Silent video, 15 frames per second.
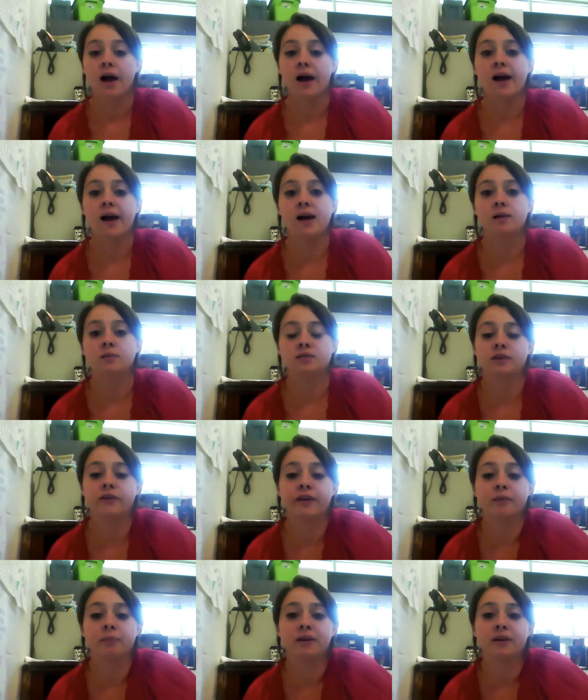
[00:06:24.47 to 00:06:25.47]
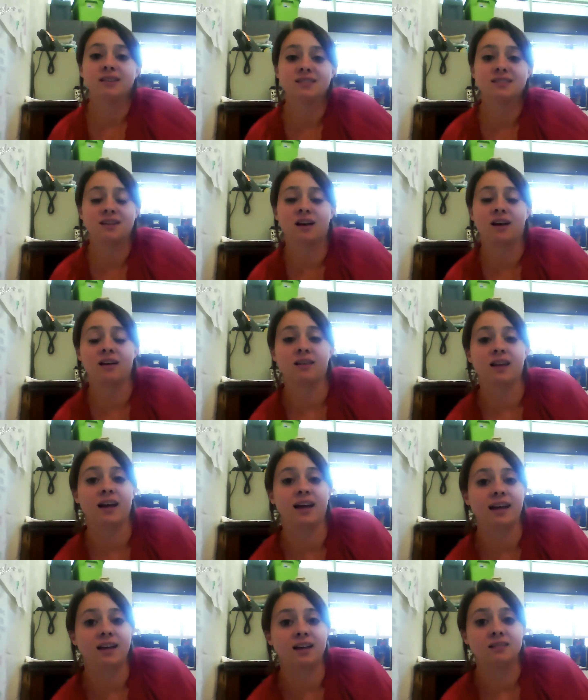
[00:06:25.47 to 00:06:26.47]
So Gradebook is an
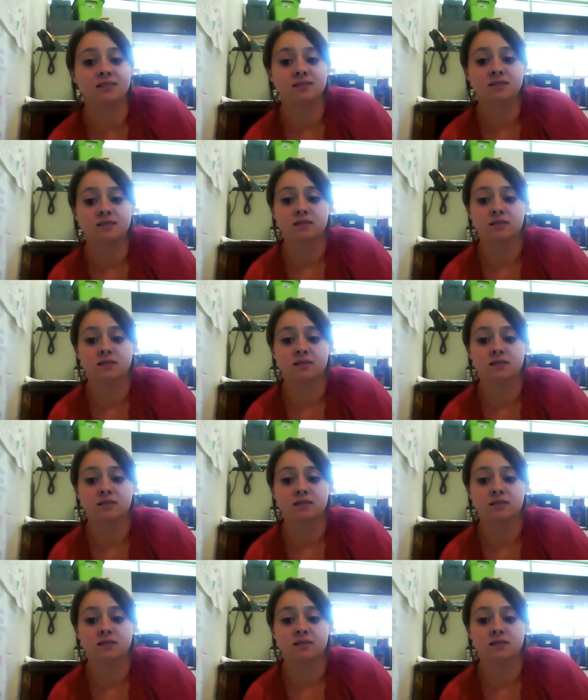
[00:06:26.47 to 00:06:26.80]
online,